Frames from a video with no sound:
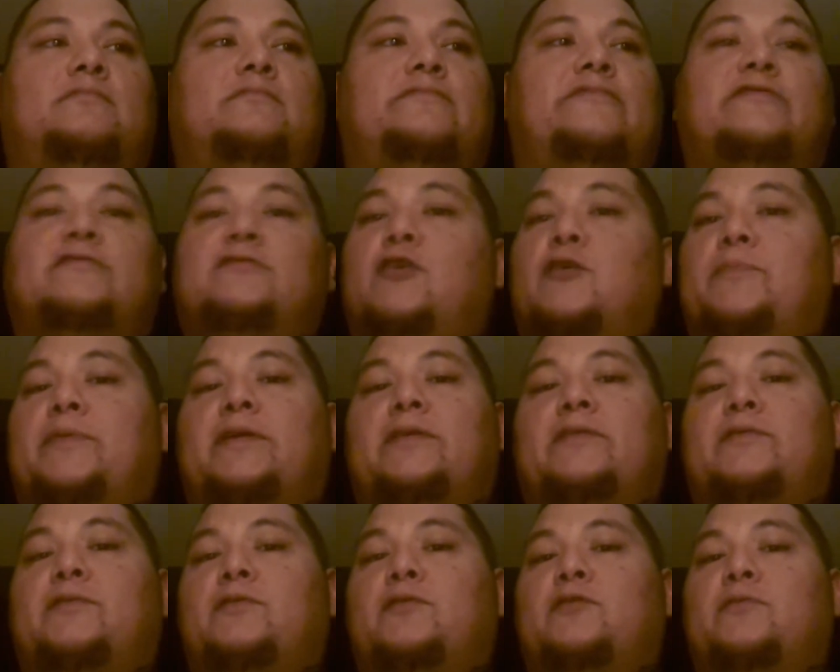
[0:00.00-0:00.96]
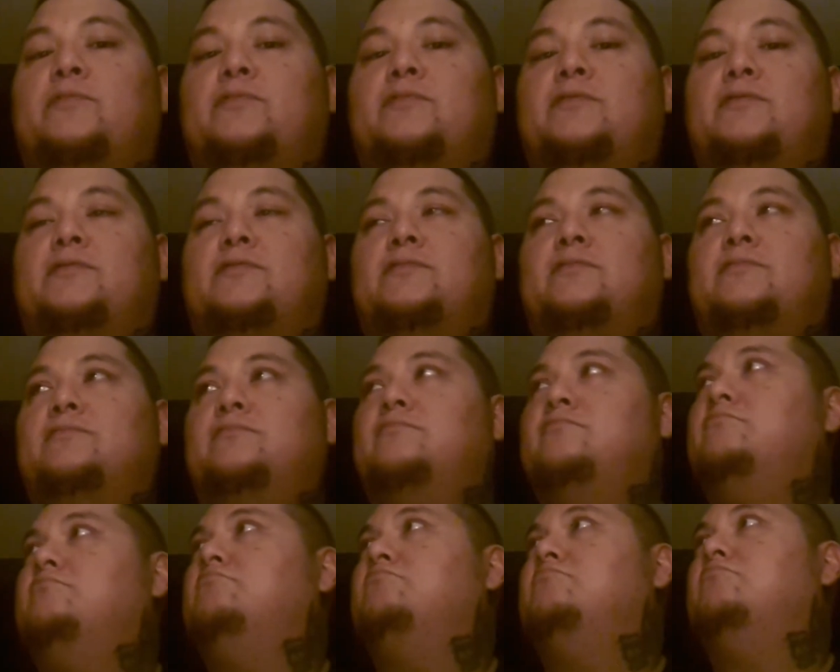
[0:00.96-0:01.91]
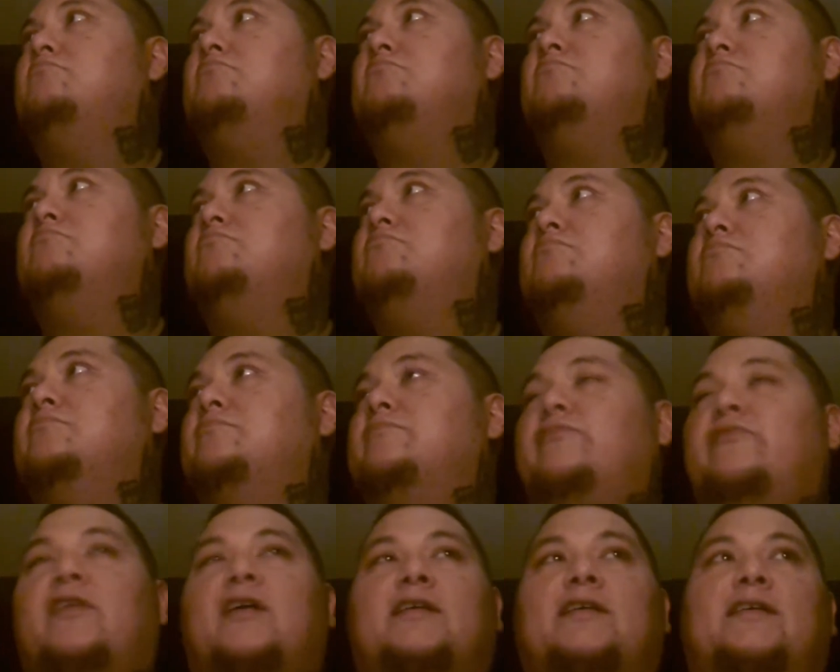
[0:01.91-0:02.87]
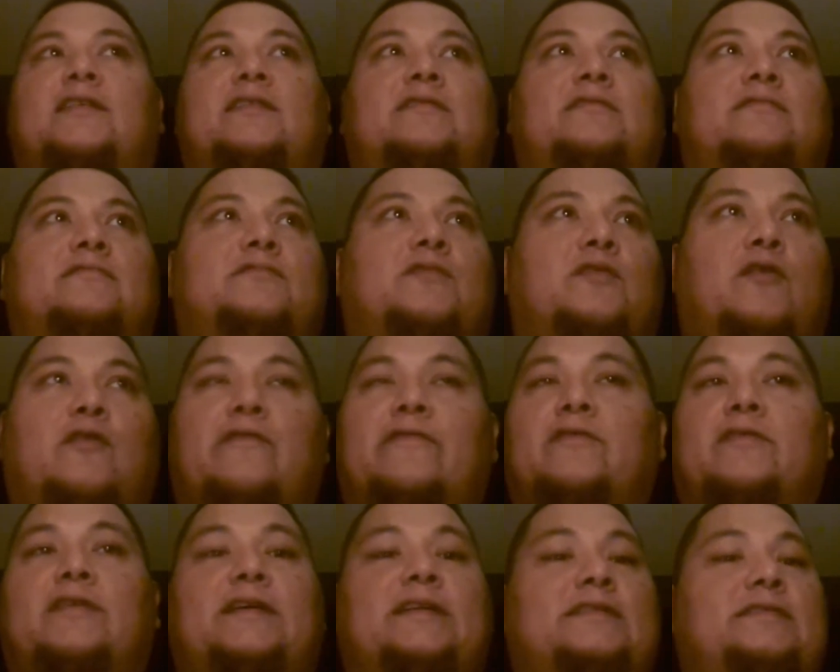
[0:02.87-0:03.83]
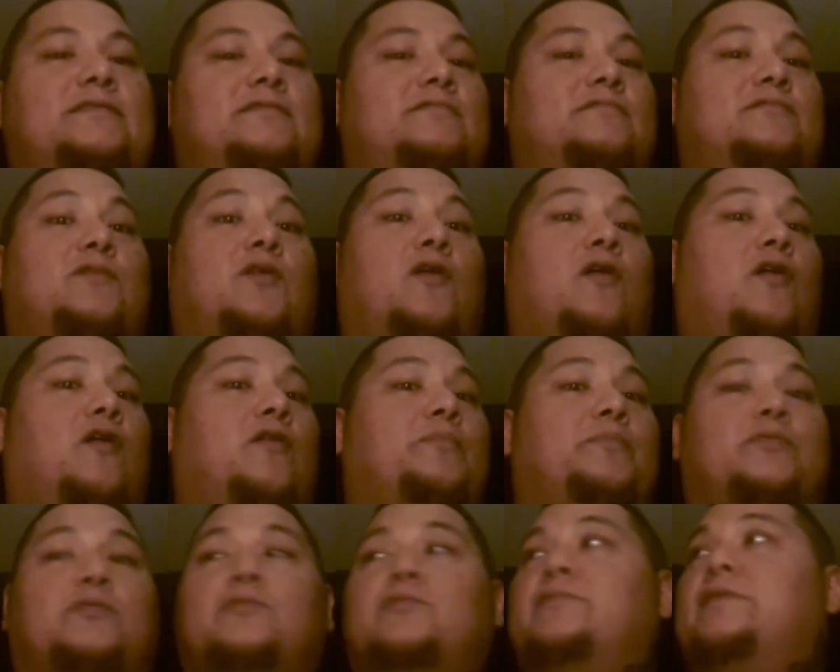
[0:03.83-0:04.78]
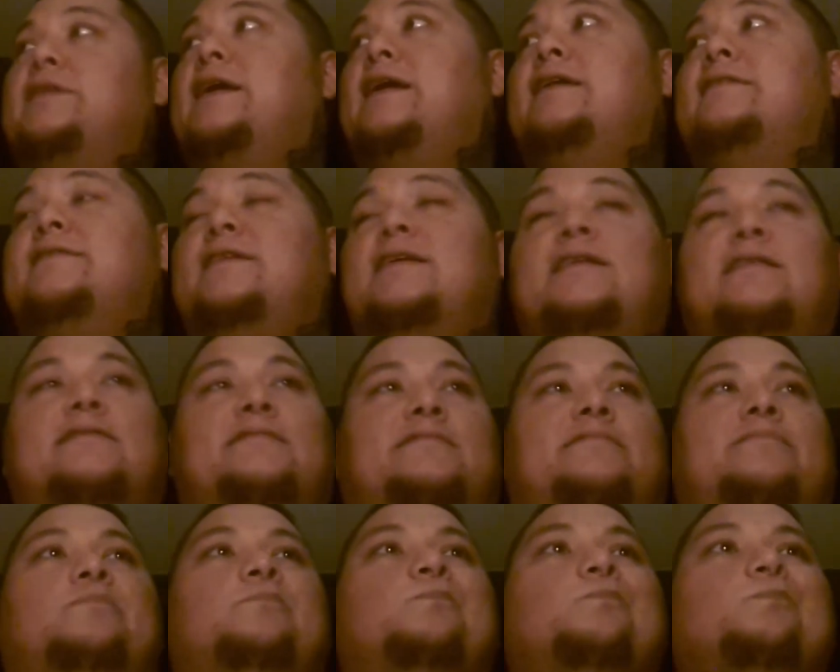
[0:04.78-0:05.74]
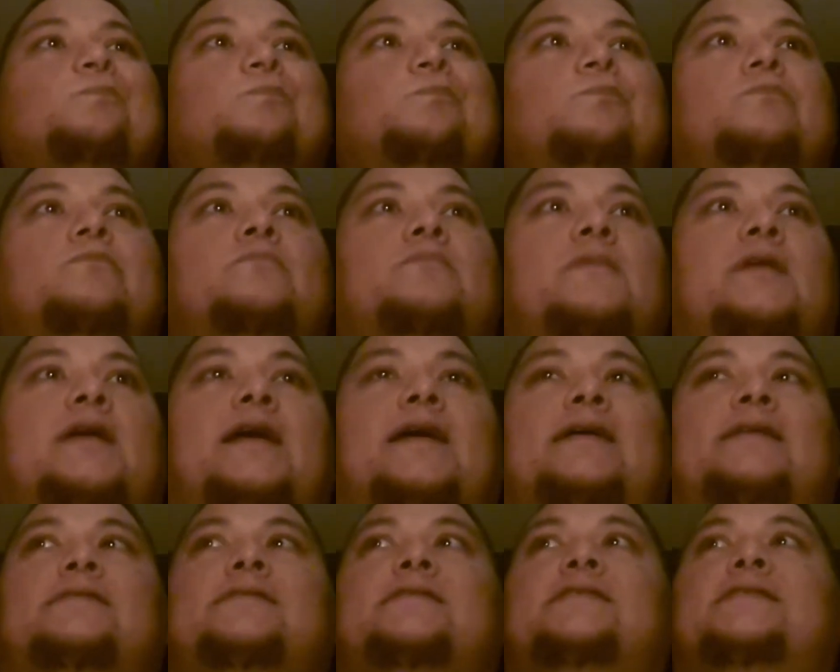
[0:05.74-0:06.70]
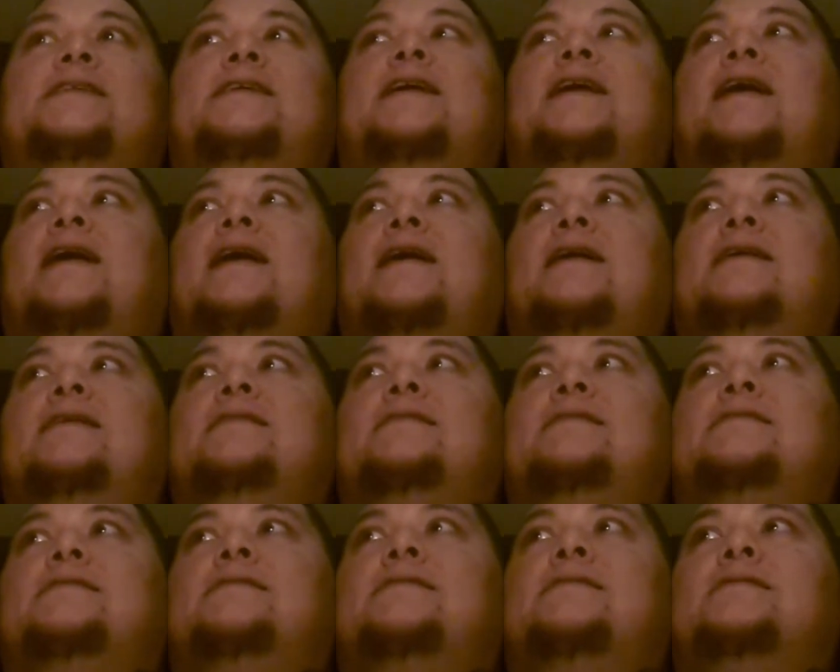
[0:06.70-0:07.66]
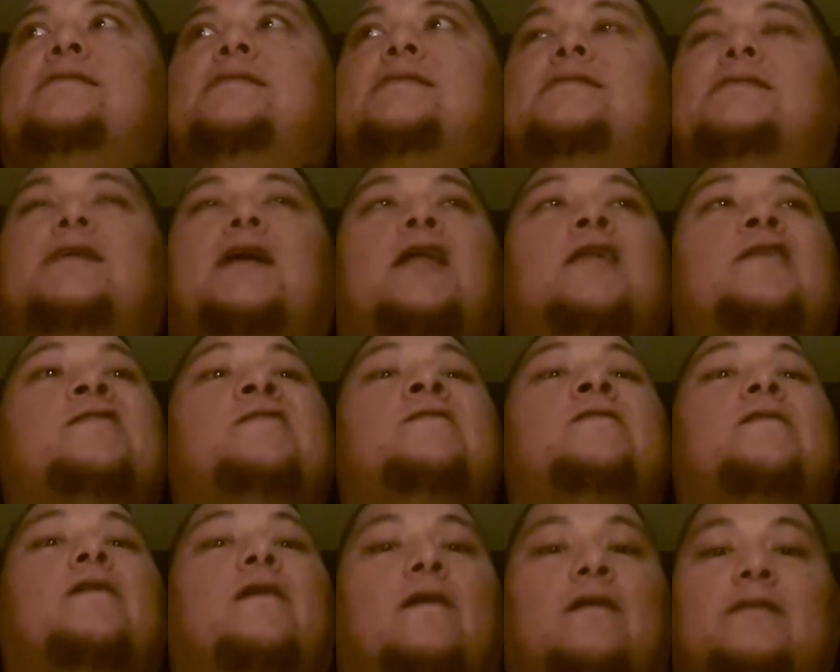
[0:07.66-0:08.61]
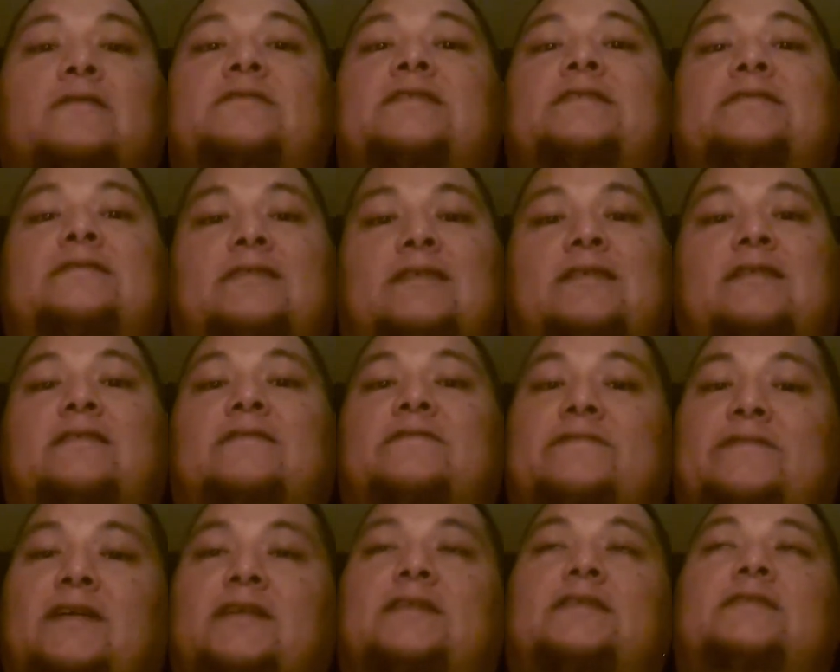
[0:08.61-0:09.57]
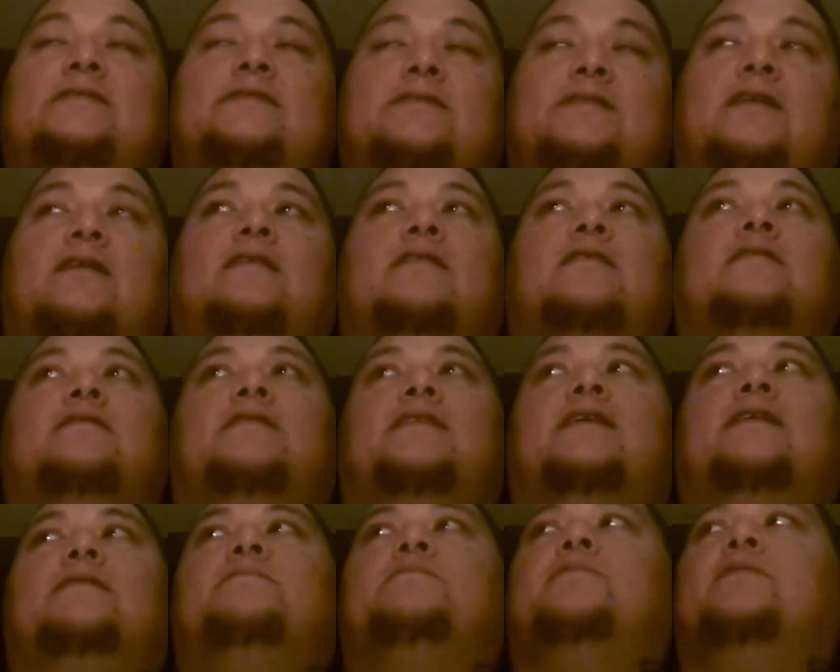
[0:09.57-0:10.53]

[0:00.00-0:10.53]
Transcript: fallopian tubes, fucking ovaries, all pulled the hell out. And she has this gnarly looking fucking scar that